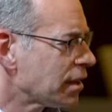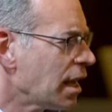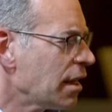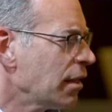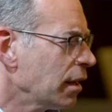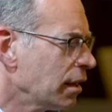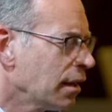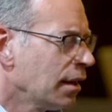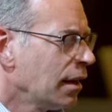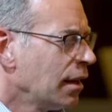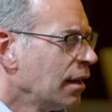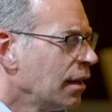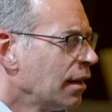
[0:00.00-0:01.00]
And I think
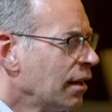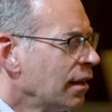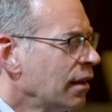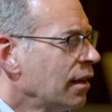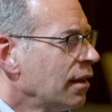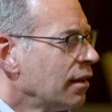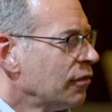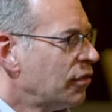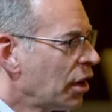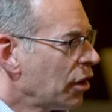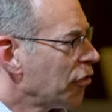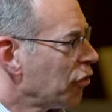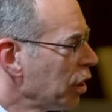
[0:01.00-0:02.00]

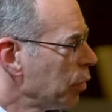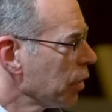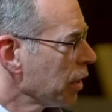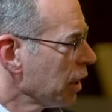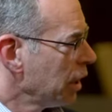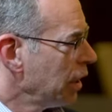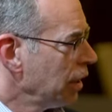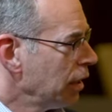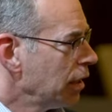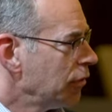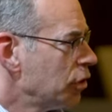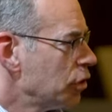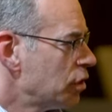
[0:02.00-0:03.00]
very frequently,
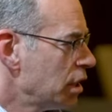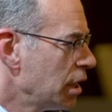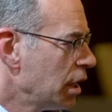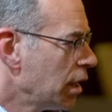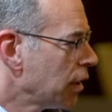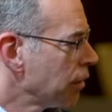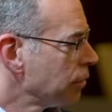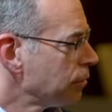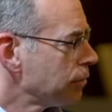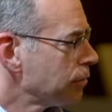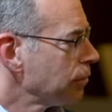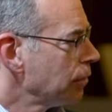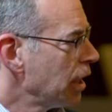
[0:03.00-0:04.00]
if you see a
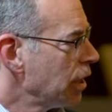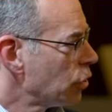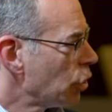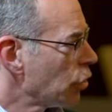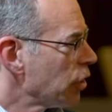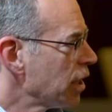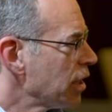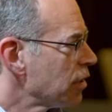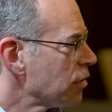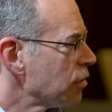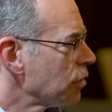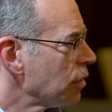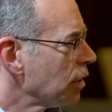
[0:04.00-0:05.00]

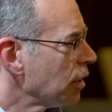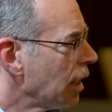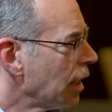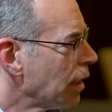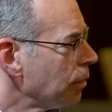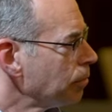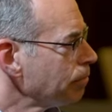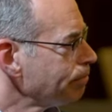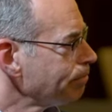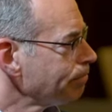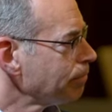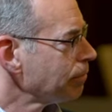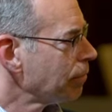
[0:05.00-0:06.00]
internist,
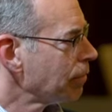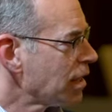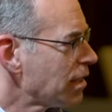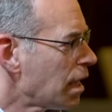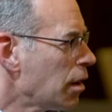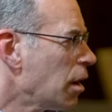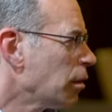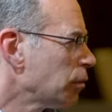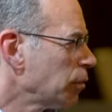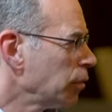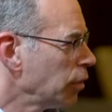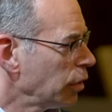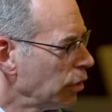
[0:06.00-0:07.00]
they say, oh,
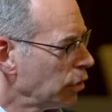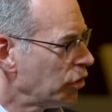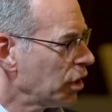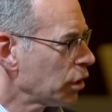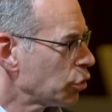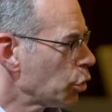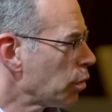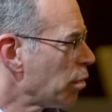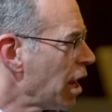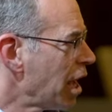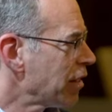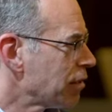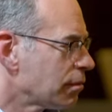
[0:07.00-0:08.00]
you're feeling short of
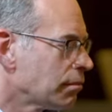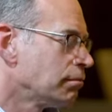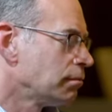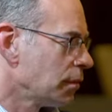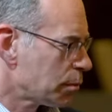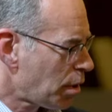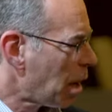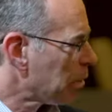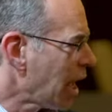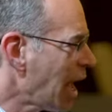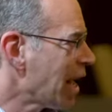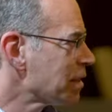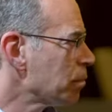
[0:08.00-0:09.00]
breath, it's probably
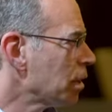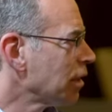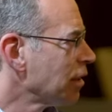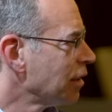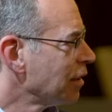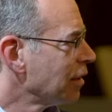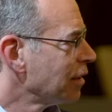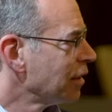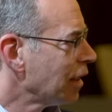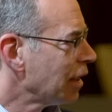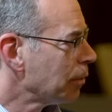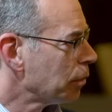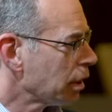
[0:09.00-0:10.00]
asthma.
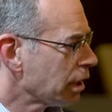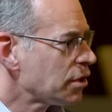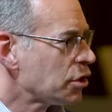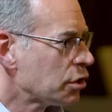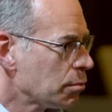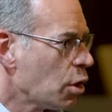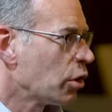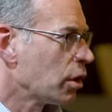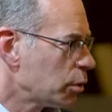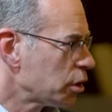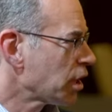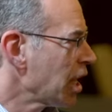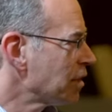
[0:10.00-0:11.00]
unless you smoke, in
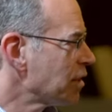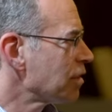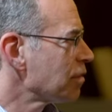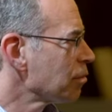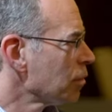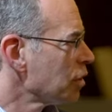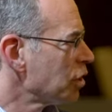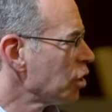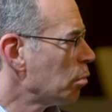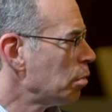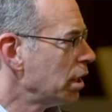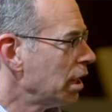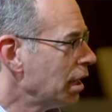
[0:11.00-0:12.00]
which case it's
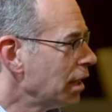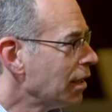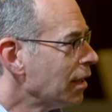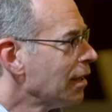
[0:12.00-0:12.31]
COPD.